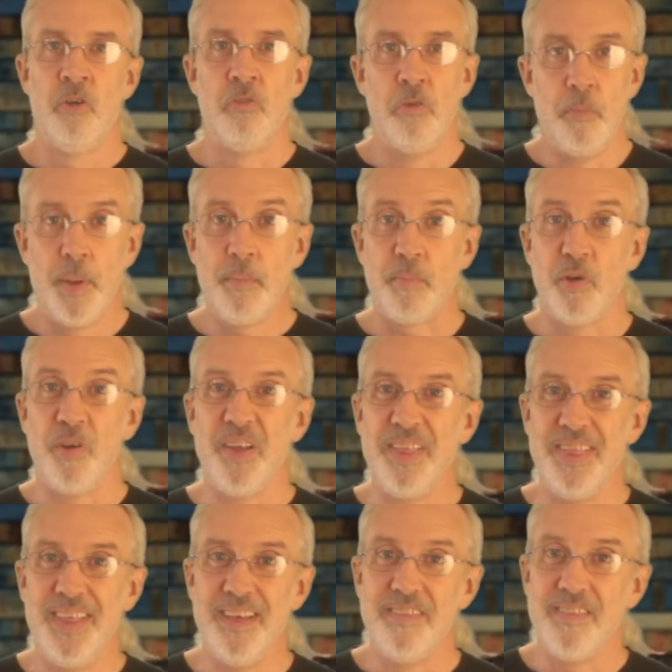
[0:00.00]
Remember,
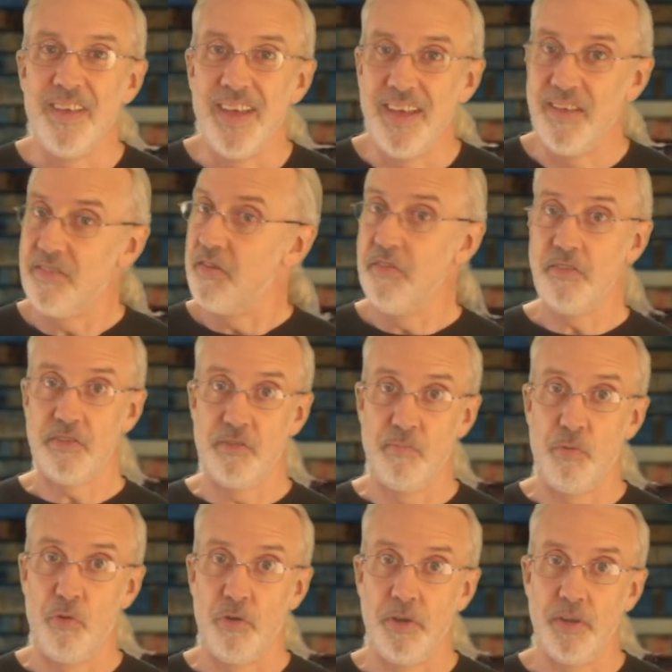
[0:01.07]
this isn't
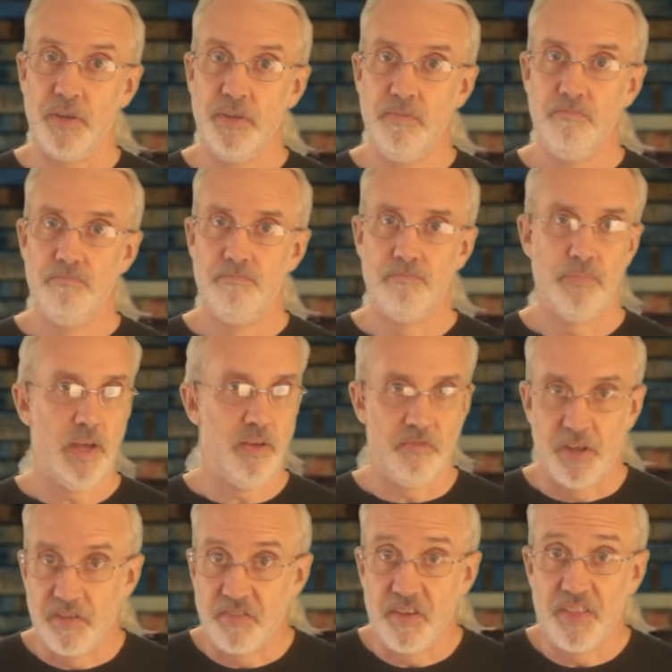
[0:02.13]
supported. Have
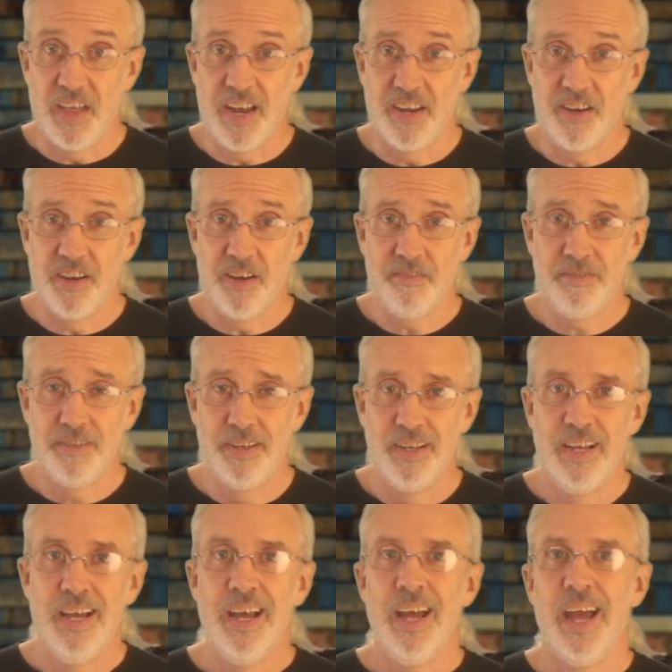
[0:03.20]
I said that enough?
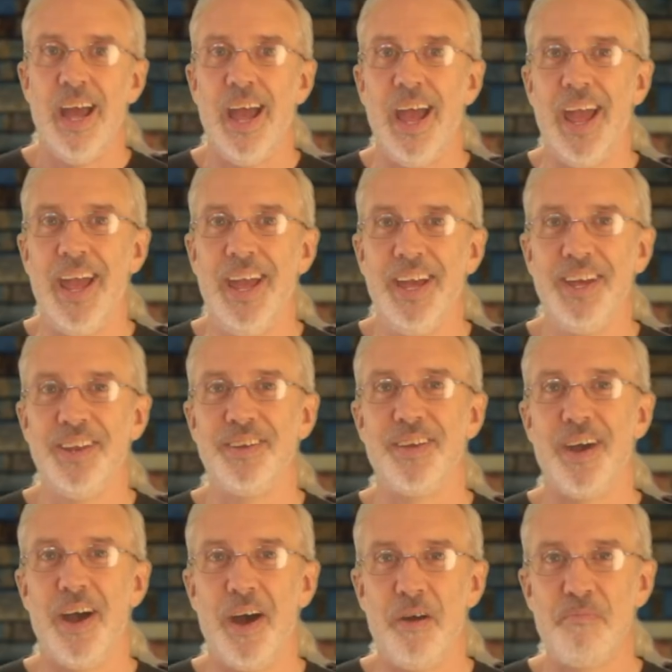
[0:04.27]
And
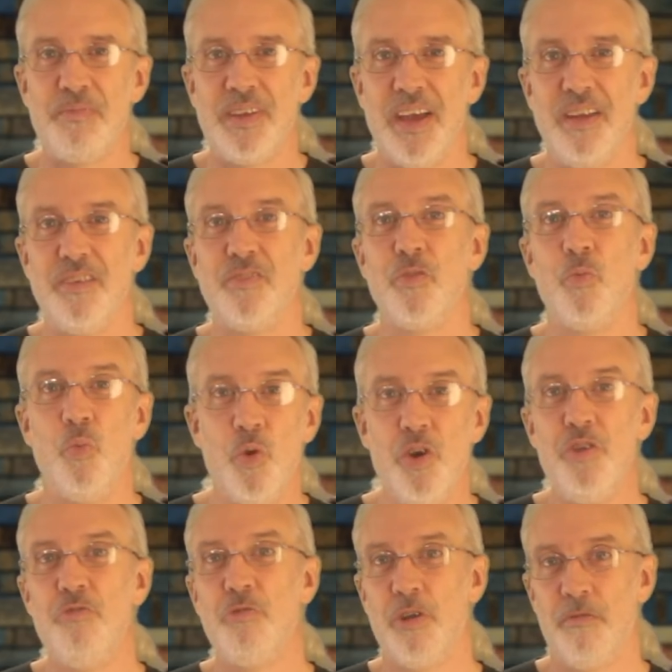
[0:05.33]
updates
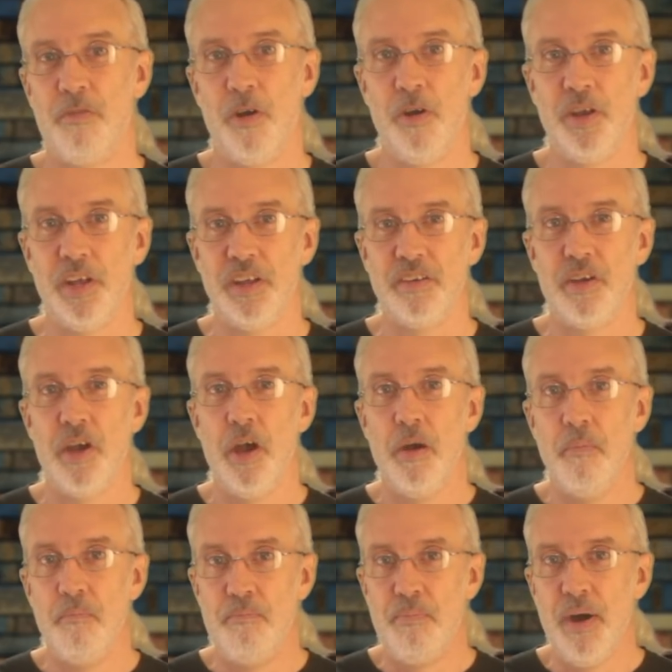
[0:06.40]
would revert it.
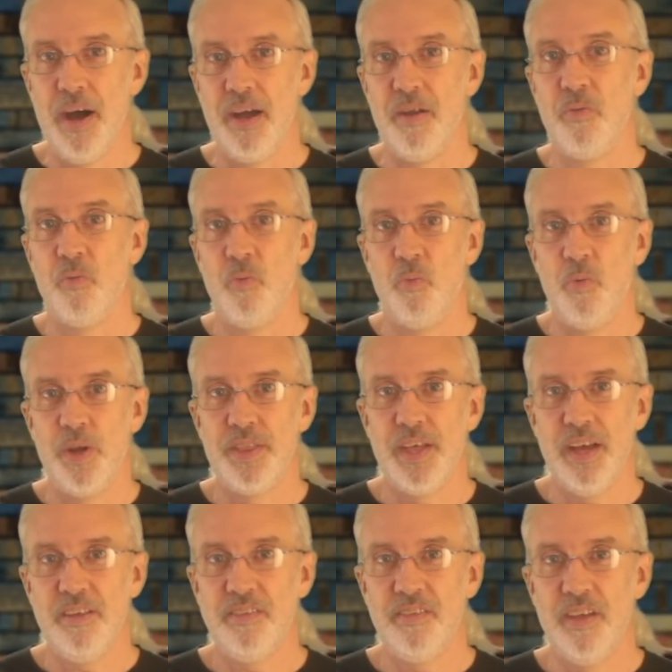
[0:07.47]
But with
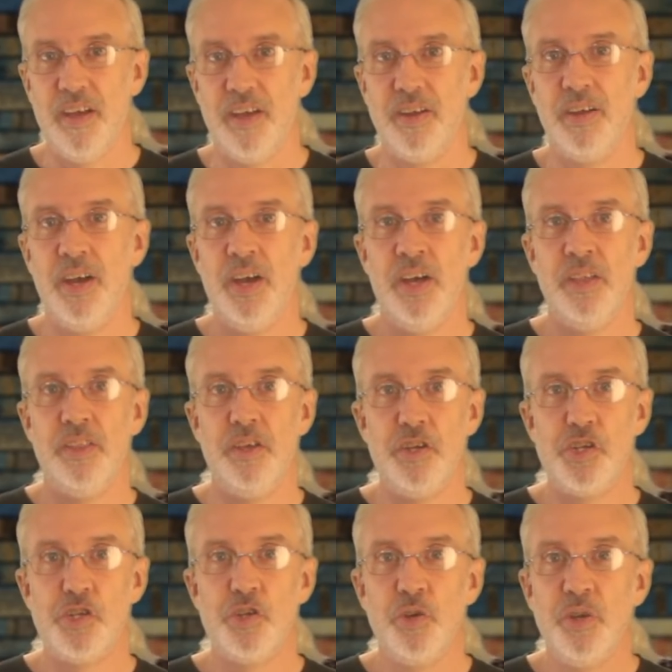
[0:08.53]
that said, this
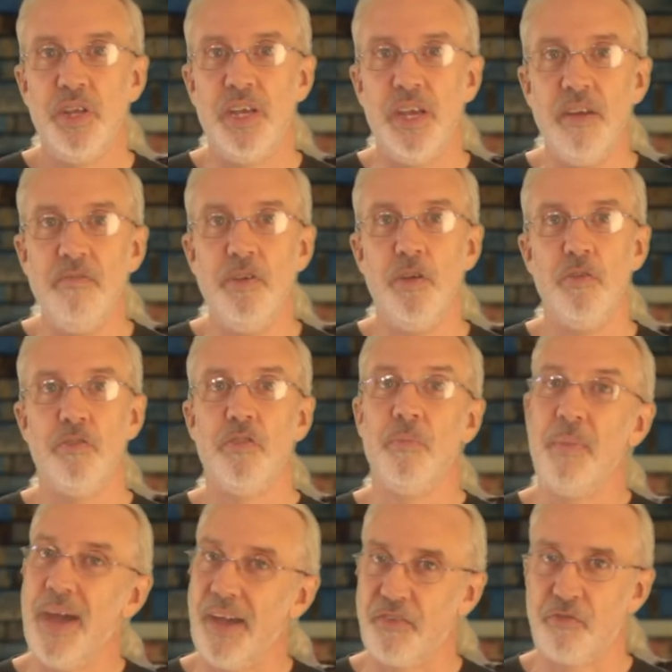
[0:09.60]
should give you
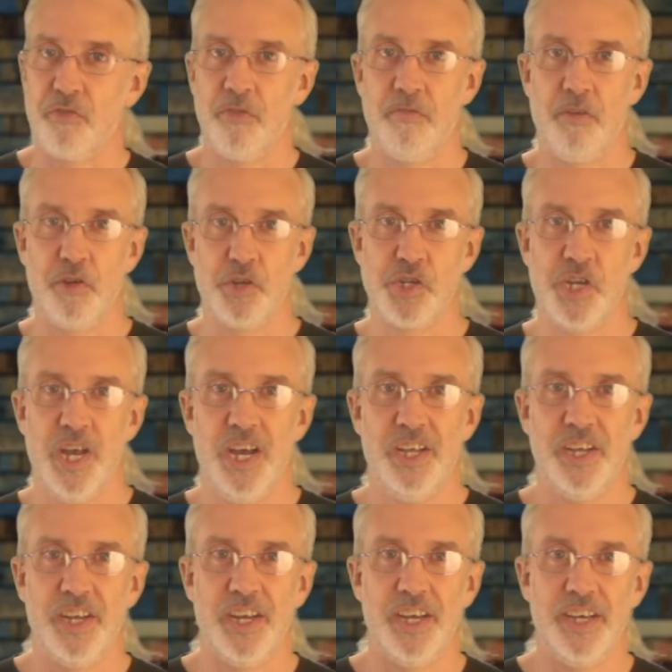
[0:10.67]
some extra
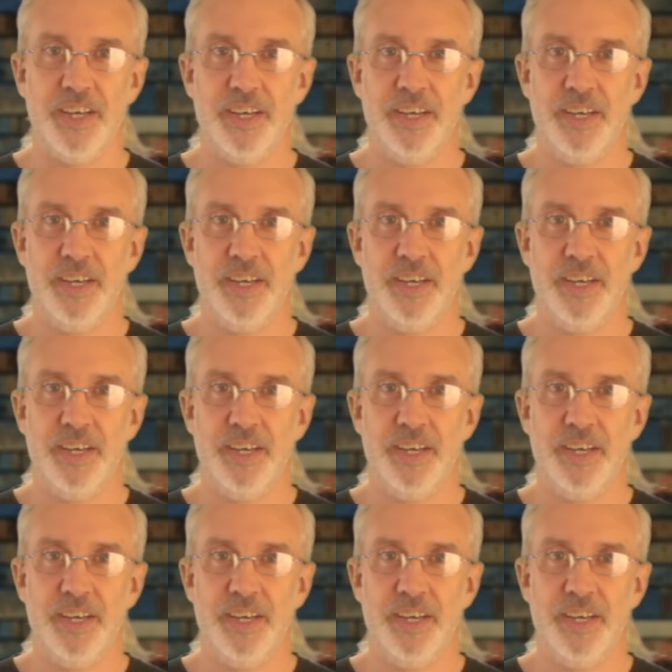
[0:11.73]
functionality.